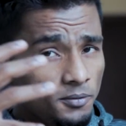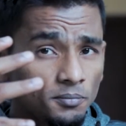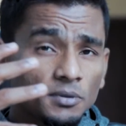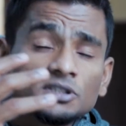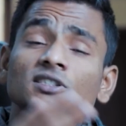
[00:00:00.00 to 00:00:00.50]

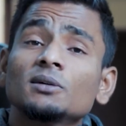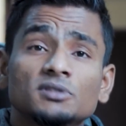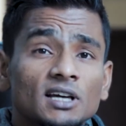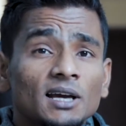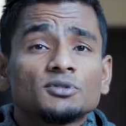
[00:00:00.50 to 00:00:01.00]
But
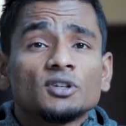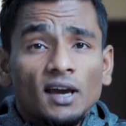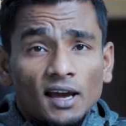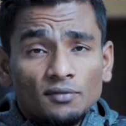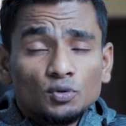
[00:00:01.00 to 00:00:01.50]
sometimes you
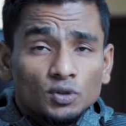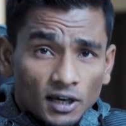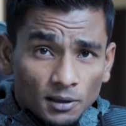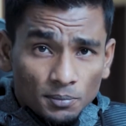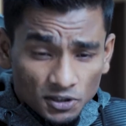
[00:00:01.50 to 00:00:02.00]
have to
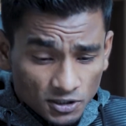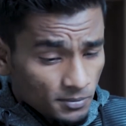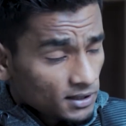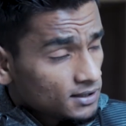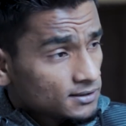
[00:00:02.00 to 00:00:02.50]
take a picture
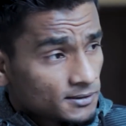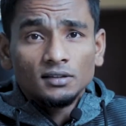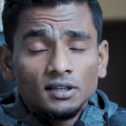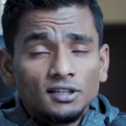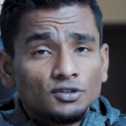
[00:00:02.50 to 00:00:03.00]
because
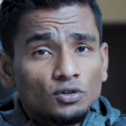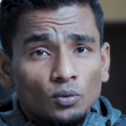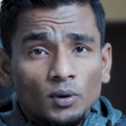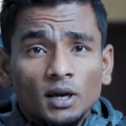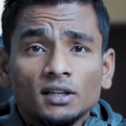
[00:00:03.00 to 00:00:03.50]
there is no
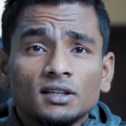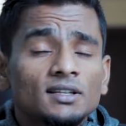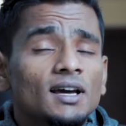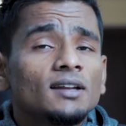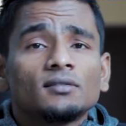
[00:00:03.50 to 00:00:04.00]
way other
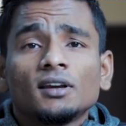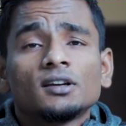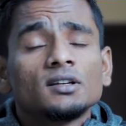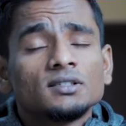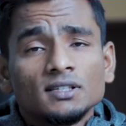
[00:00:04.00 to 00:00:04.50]
than
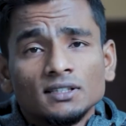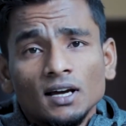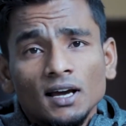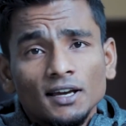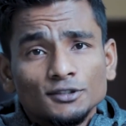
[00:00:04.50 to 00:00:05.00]
increasing the
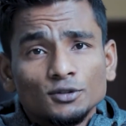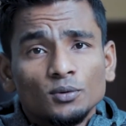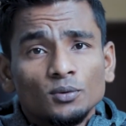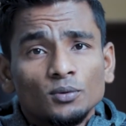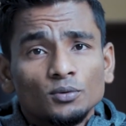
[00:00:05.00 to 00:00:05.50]
ISO
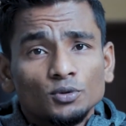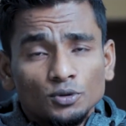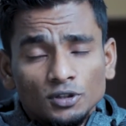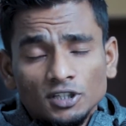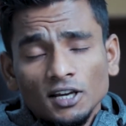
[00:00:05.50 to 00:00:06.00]

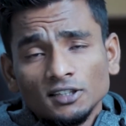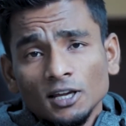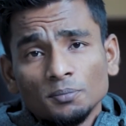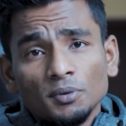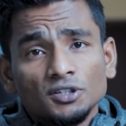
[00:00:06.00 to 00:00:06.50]
to take
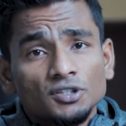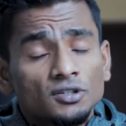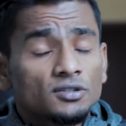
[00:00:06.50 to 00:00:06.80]
that picture.